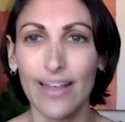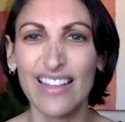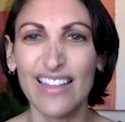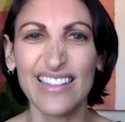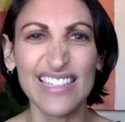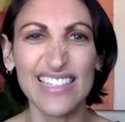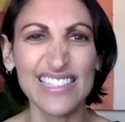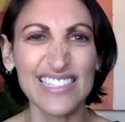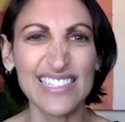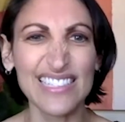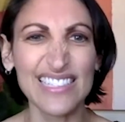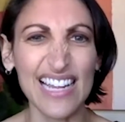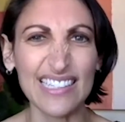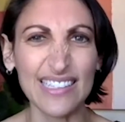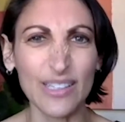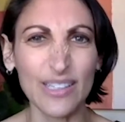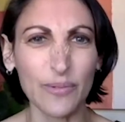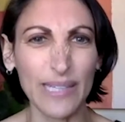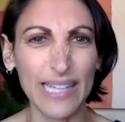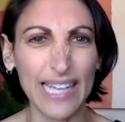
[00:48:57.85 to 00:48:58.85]
This
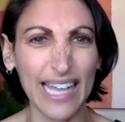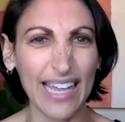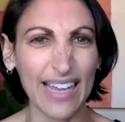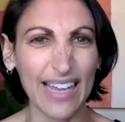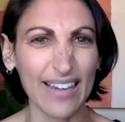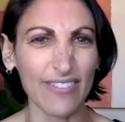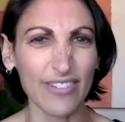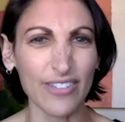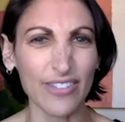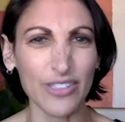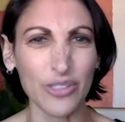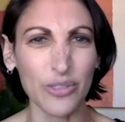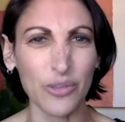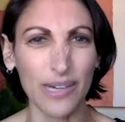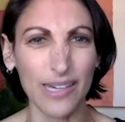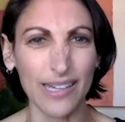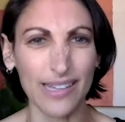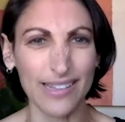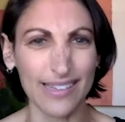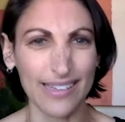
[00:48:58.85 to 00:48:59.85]
idea that we can't ever
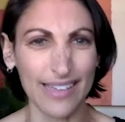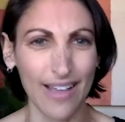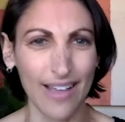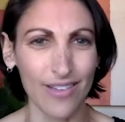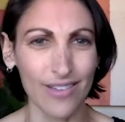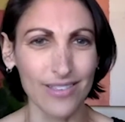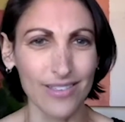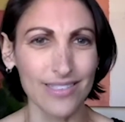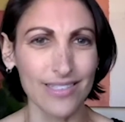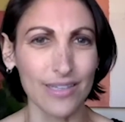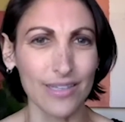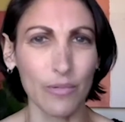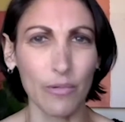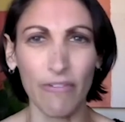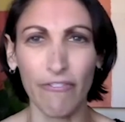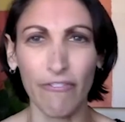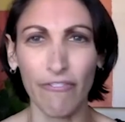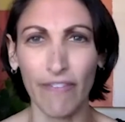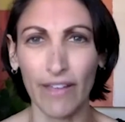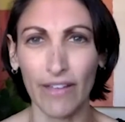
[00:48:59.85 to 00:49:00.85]
do anything
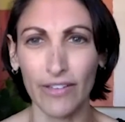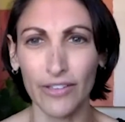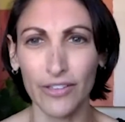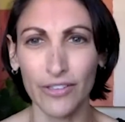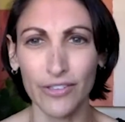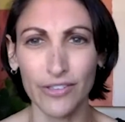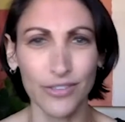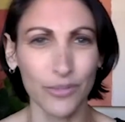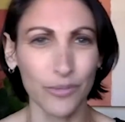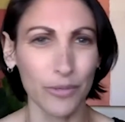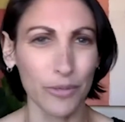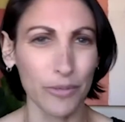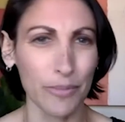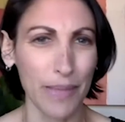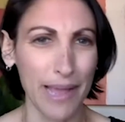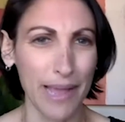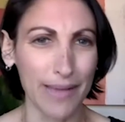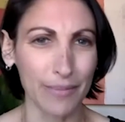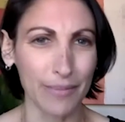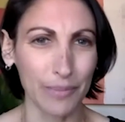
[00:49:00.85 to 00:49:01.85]
else, that we're failures
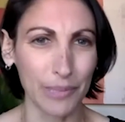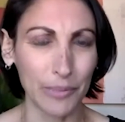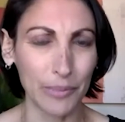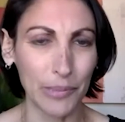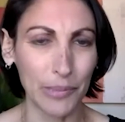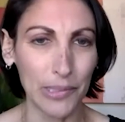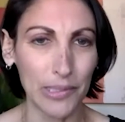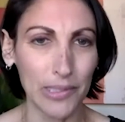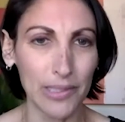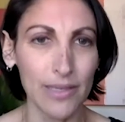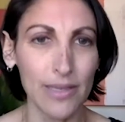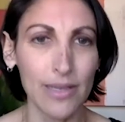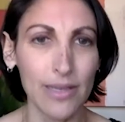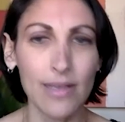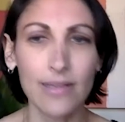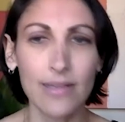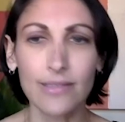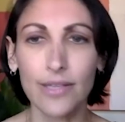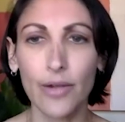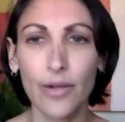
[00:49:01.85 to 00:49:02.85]
or we're bad
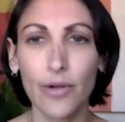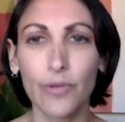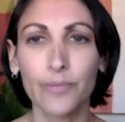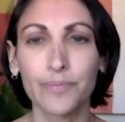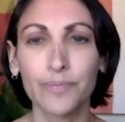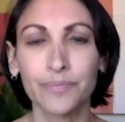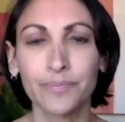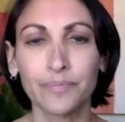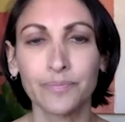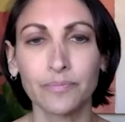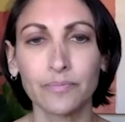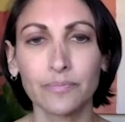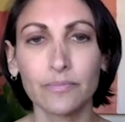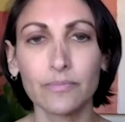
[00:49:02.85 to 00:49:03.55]
people. So,